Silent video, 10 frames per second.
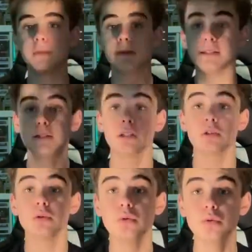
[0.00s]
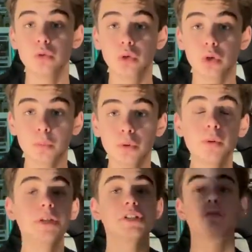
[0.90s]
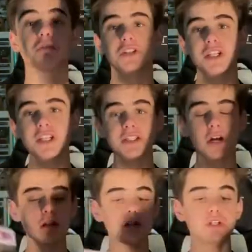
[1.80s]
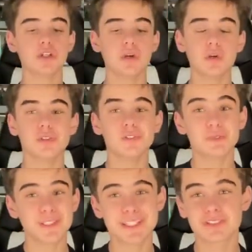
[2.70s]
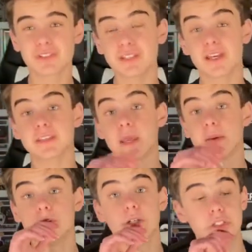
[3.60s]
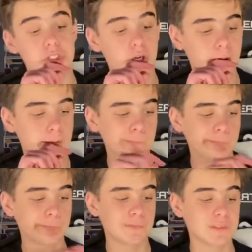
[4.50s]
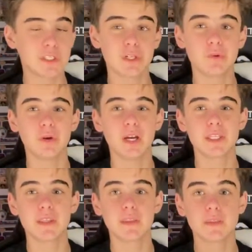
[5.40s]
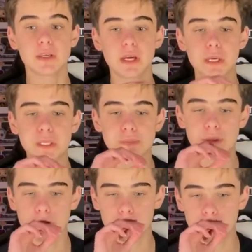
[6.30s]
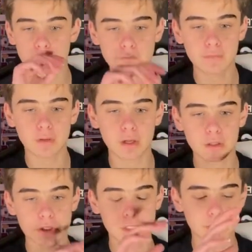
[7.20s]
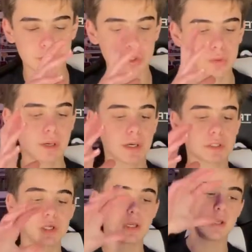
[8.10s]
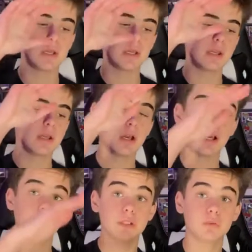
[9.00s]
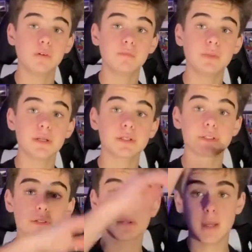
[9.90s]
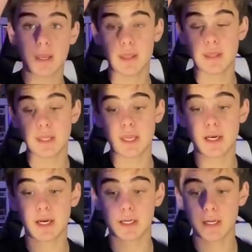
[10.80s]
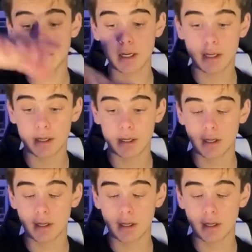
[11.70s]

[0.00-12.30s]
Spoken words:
two normal ones go for $6, which is really not that much. So I spent $35 on this whole box, got $12, and then I got